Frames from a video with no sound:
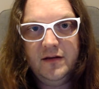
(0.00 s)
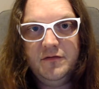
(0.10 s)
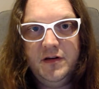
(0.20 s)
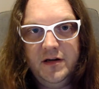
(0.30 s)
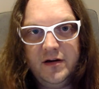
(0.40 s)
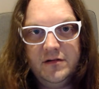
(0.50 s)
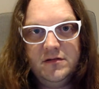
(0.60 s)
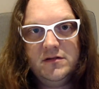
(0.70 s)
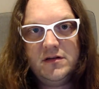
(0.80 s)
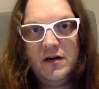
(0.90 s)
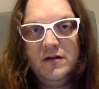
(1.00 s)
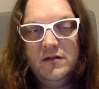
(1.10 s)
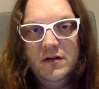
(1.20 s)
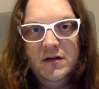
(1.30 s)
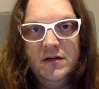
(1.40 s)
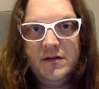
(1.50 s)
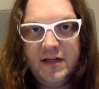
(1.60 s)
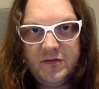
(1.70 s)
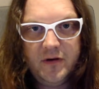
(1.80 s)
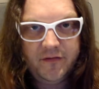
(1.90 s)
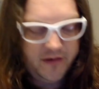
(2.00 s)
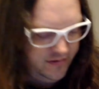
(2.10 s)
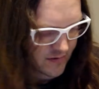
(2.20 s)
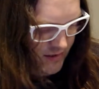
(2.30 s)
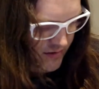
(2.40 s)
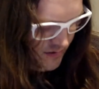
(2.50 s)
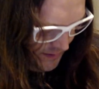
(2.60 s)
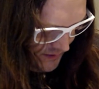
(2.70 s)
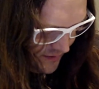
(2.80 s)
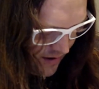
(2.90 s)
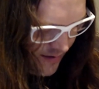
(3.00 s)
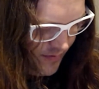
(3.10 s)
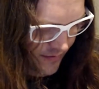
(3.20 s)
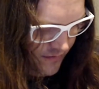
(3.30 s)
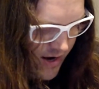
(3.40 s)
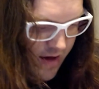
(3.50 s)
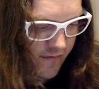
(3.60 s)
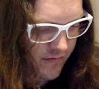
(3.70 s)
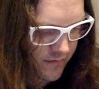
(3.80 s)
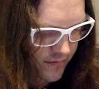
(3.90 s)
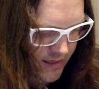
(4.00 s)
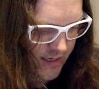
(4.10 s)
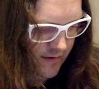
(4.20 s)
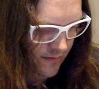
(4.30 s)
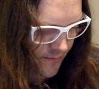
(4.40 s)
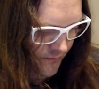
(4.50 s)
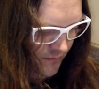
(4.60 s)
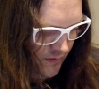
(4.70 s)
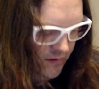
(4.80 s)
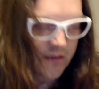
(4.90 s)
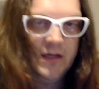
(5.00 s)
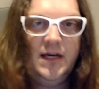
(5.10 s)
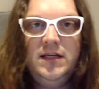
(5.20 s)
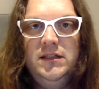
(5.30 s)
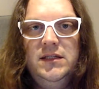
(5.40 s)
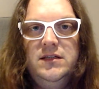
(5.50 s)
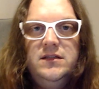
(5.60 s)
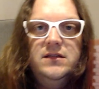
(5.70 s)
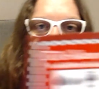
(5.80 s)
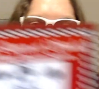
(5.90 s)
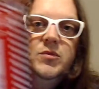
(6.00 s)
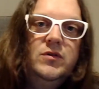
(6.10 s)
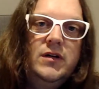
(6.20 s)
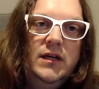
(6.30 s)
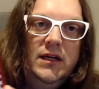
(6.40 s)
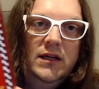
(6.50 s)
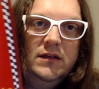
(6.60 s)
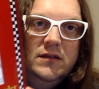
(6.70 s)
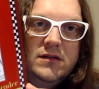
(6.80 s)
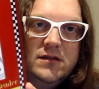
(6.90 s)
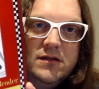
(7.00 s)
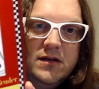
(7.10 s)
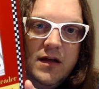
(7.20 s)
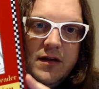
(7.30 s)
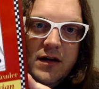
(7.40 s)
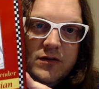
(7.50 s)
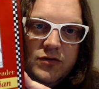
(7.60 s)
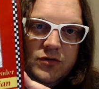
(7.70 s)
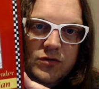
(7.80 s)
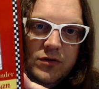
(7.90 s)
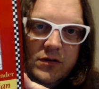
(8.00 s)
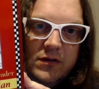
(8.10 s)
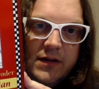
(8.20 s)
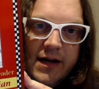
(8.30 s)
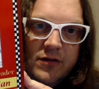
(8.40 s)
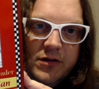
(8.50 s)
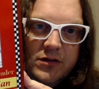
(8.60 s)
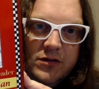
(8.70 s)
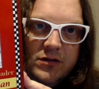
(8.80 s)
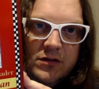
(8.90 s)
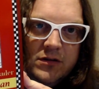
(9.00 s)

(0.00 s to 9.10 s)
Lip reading: videos. So that's one reason to subscribe if you haven't already. And here's this other book here. This is another dual language